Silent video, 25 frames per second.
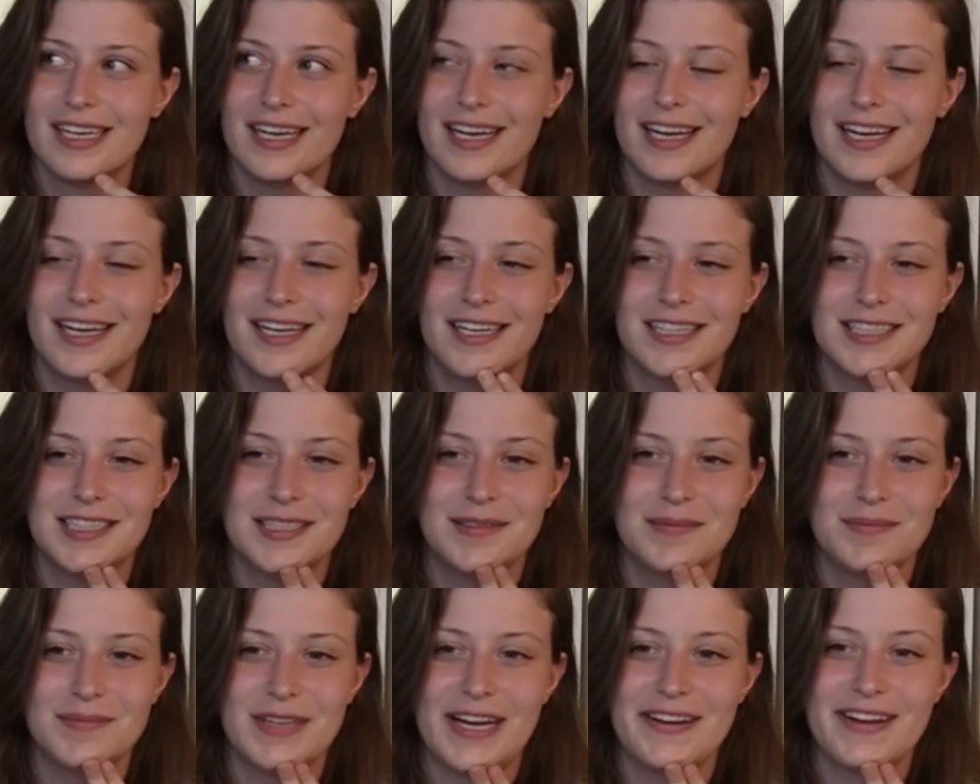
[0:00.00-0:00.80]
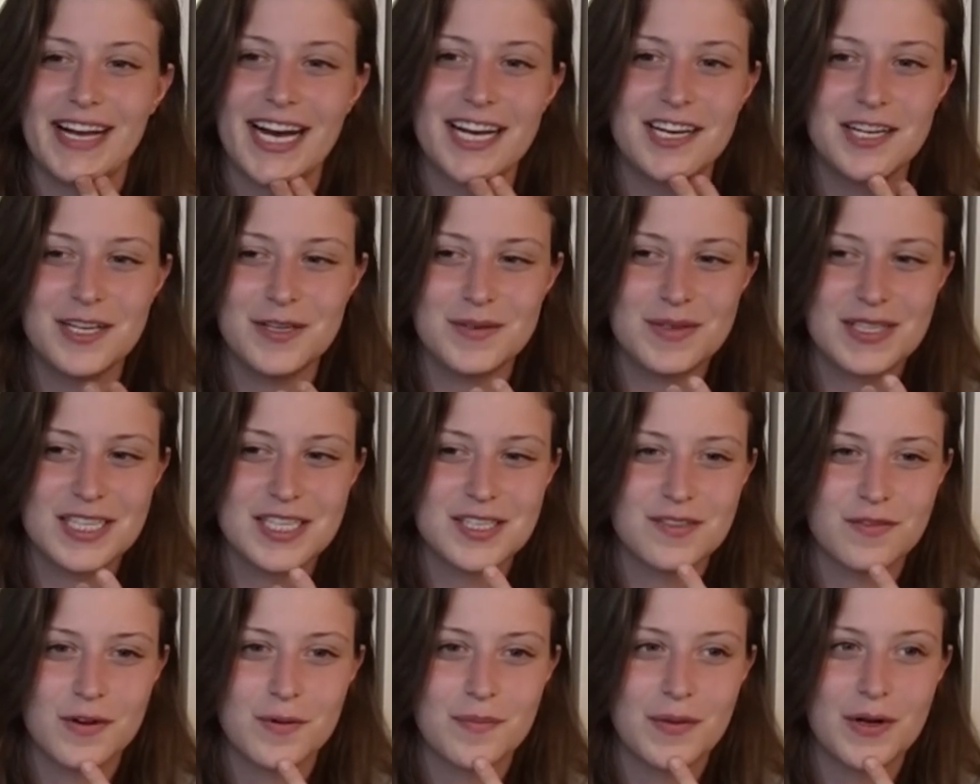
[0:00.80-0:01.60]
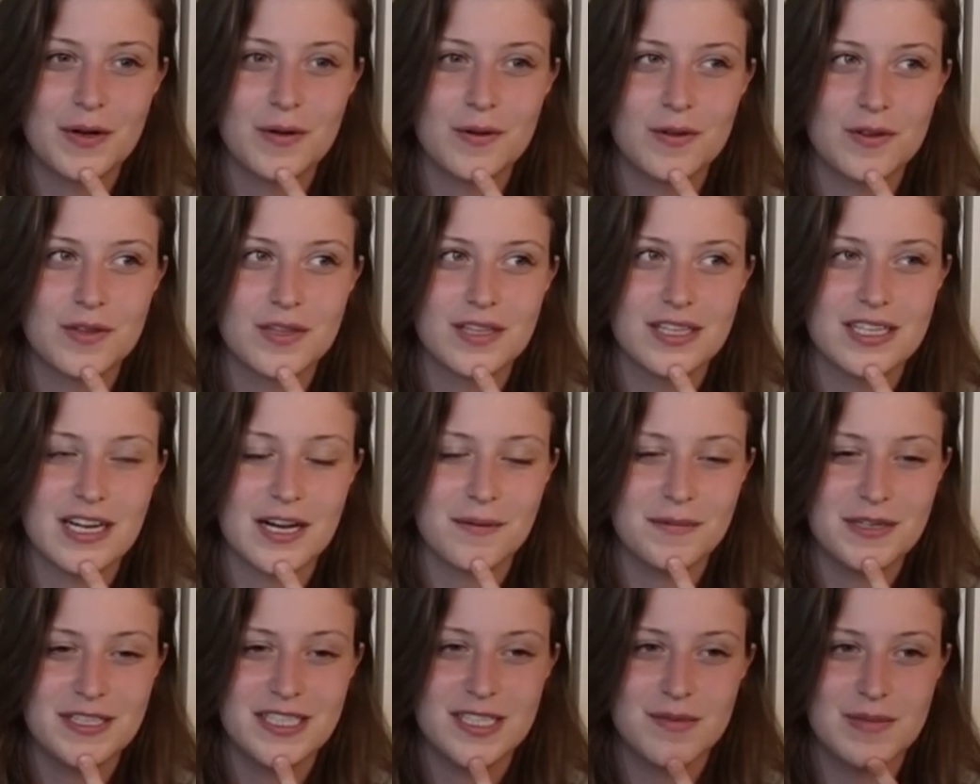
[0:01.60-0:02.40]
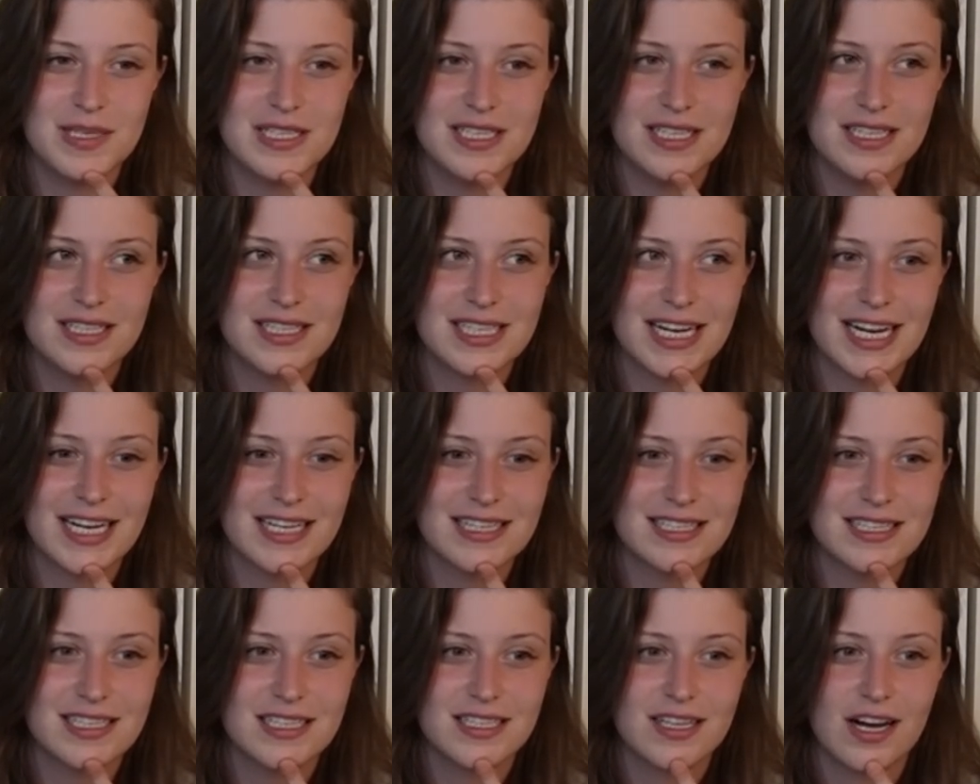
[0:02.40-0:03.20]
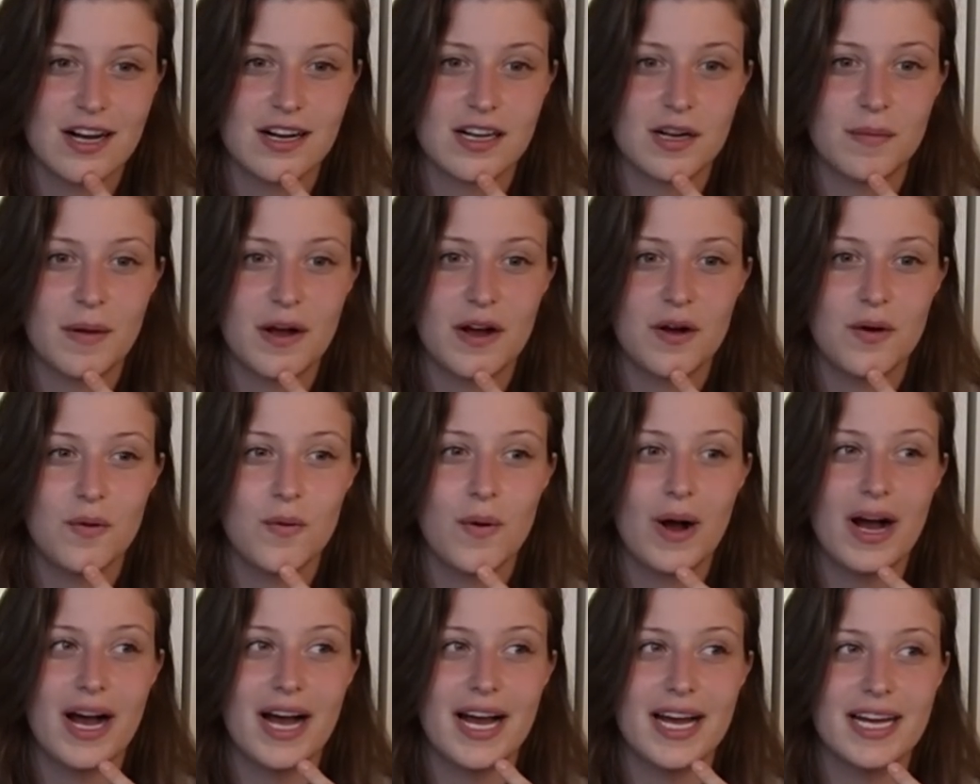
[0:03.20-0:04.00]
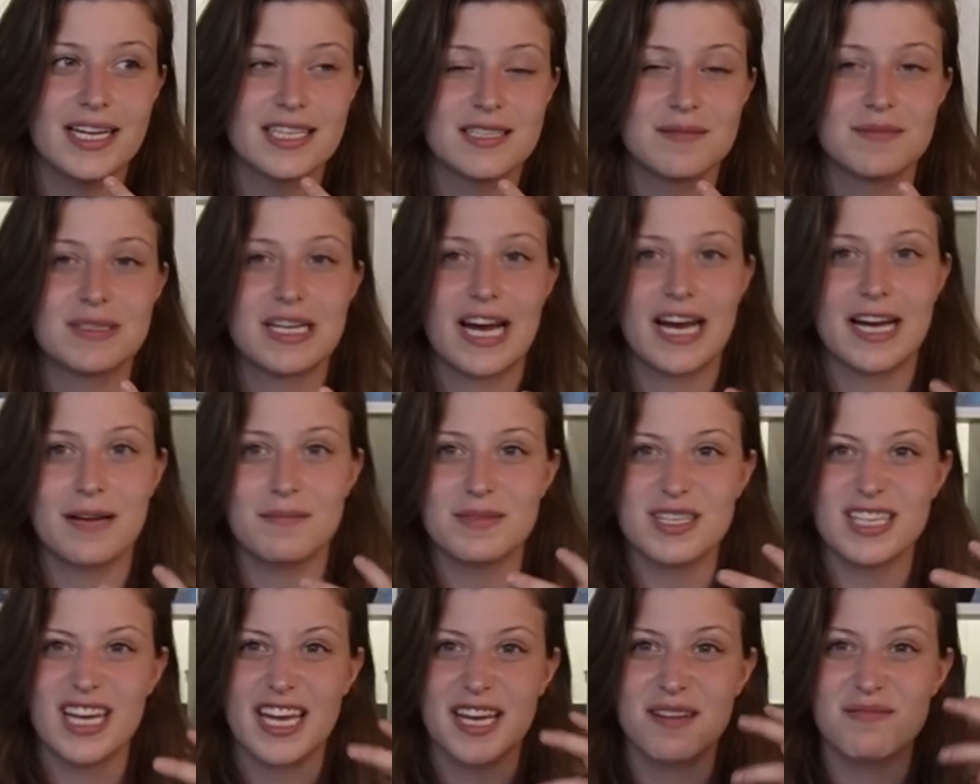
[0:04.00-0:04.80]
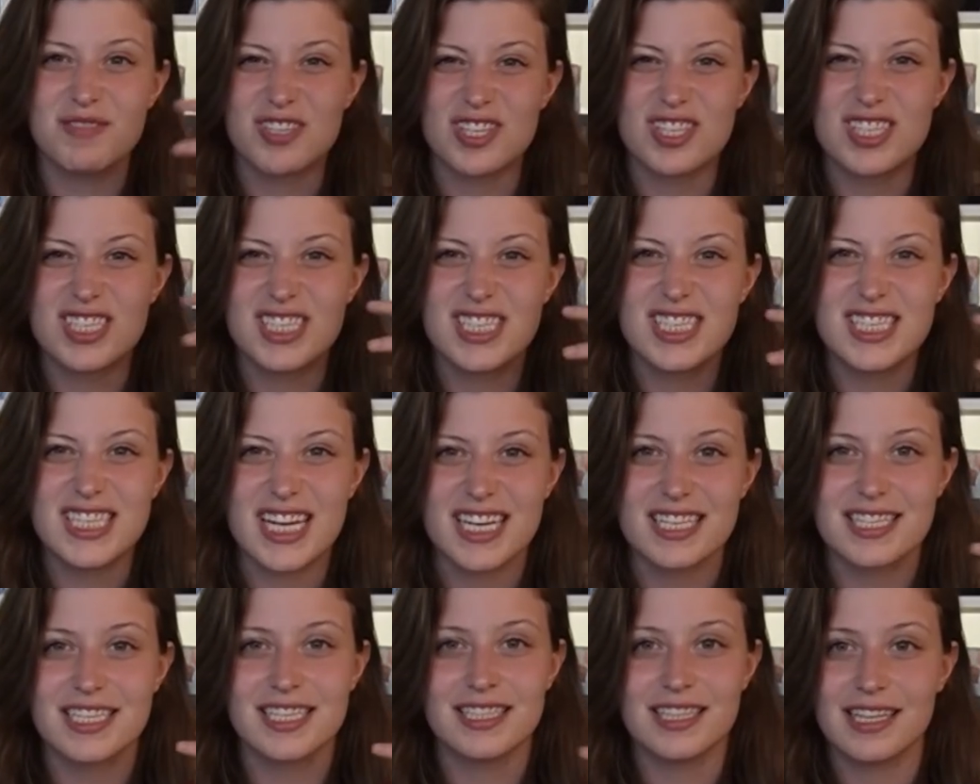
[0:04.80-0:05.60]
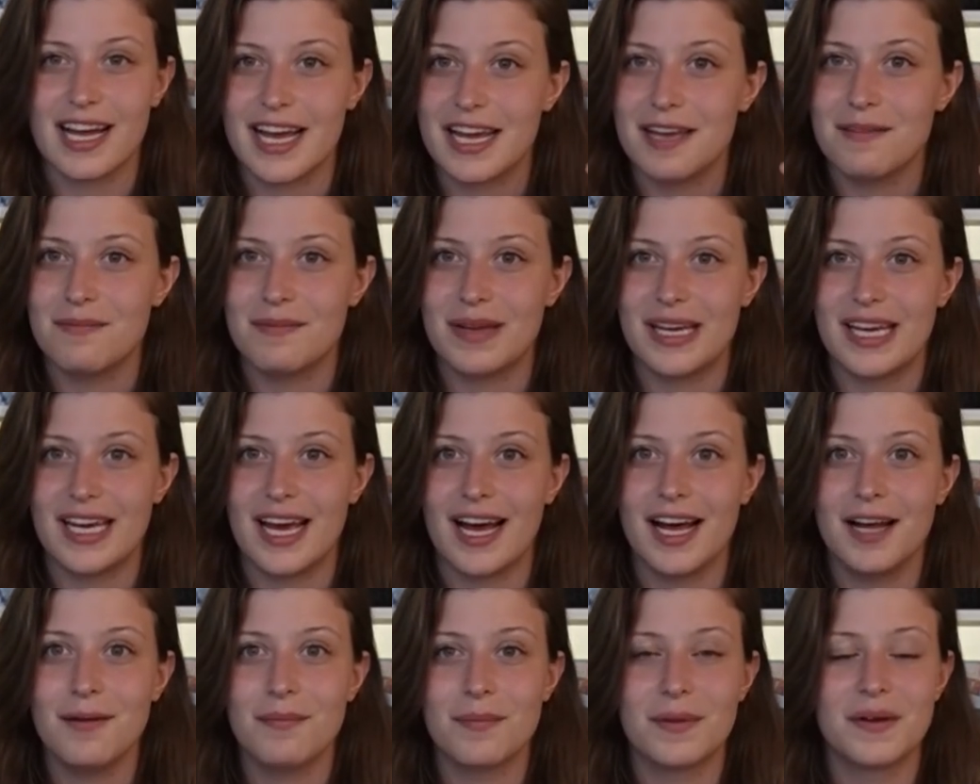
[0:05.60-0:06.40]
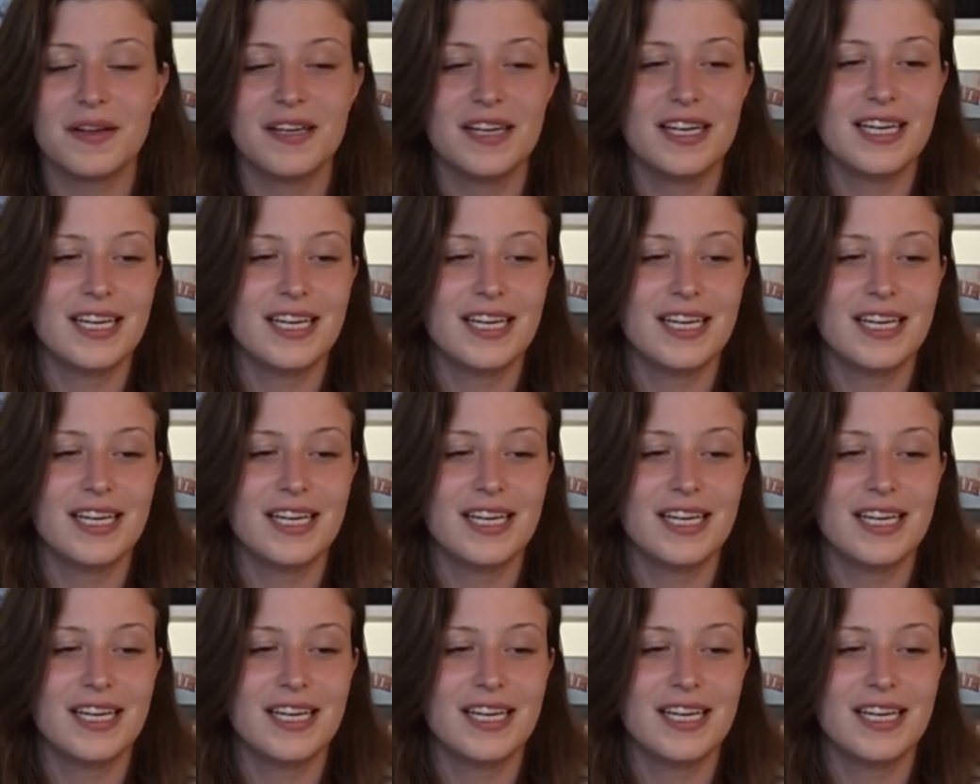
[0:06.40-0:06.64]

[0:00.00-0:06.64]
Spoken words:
I kind of use this for both, the dominant species test to talk about why sometimes a game just doesn't light me up,